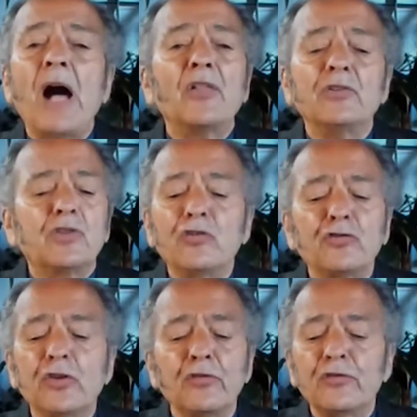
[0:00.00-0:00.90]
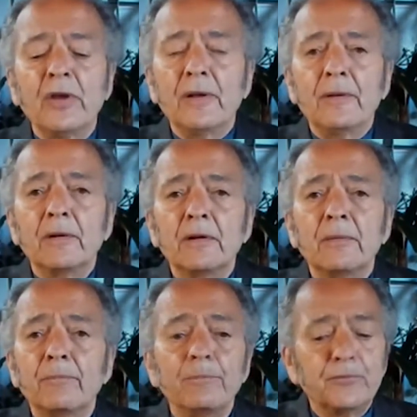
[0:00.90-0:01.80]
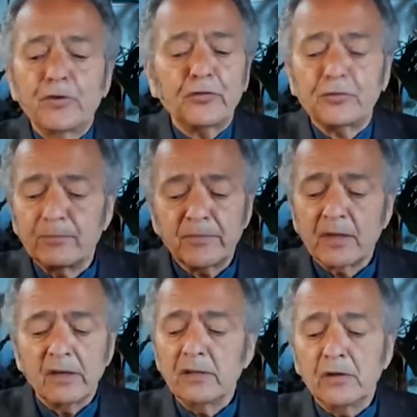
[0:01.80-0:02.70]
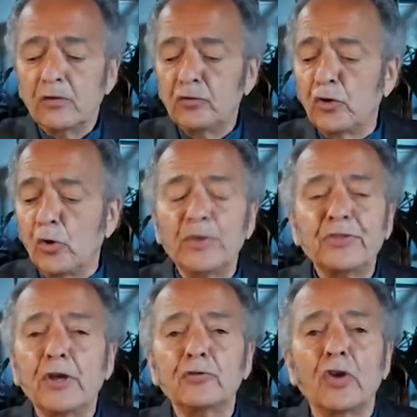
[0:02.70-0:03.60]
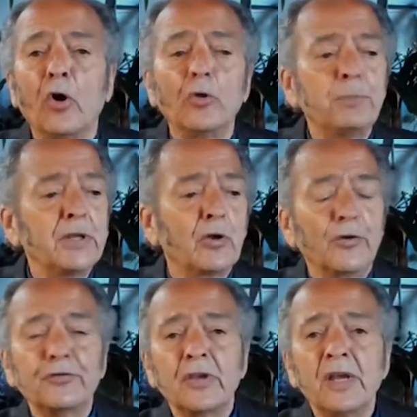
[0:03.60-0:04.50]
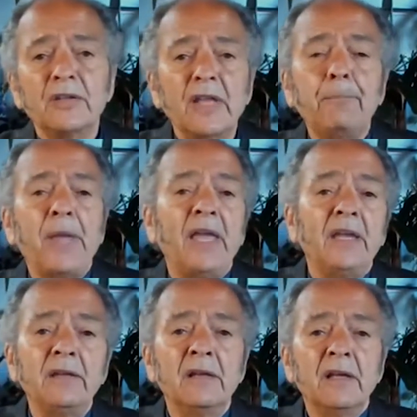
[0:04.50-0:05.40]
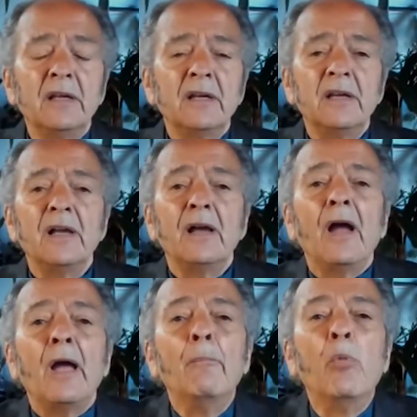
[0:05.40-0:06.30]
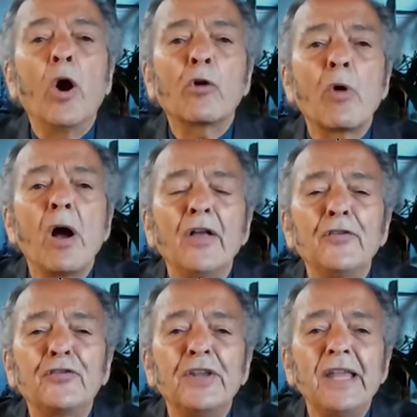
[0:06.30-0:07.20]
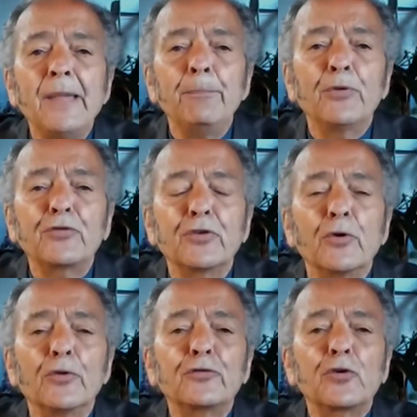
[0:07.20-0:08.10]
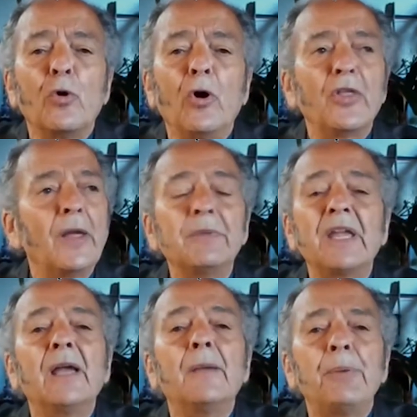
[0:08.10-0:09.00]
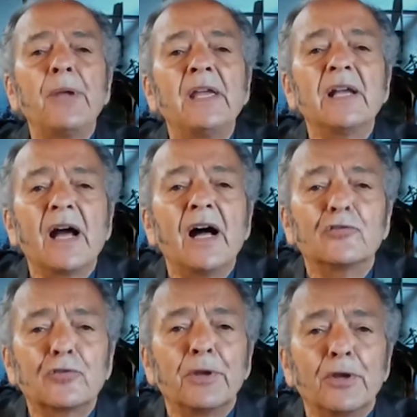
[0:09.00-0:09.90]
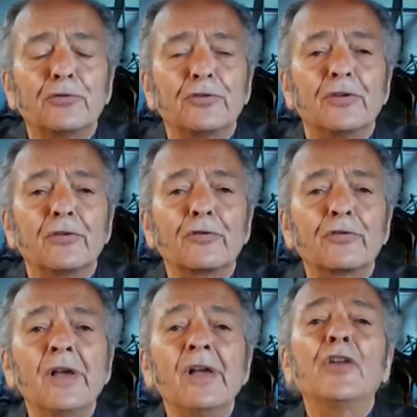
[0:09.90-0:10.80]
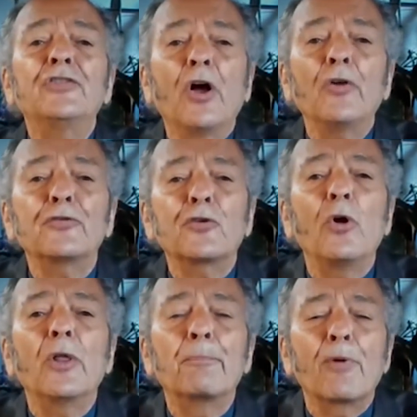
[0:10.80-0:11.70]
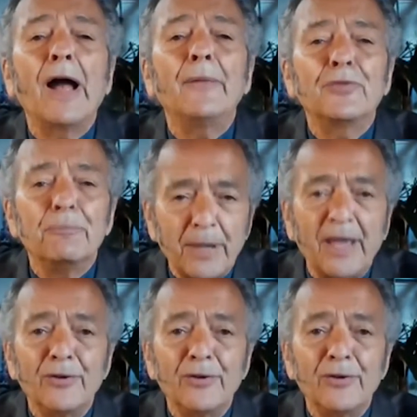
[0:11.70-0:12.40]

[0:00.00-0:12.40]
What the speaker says: politicians just do what they're told because they get paid. Morons and imbeciles call them campaign contributions. Adults call it bribes and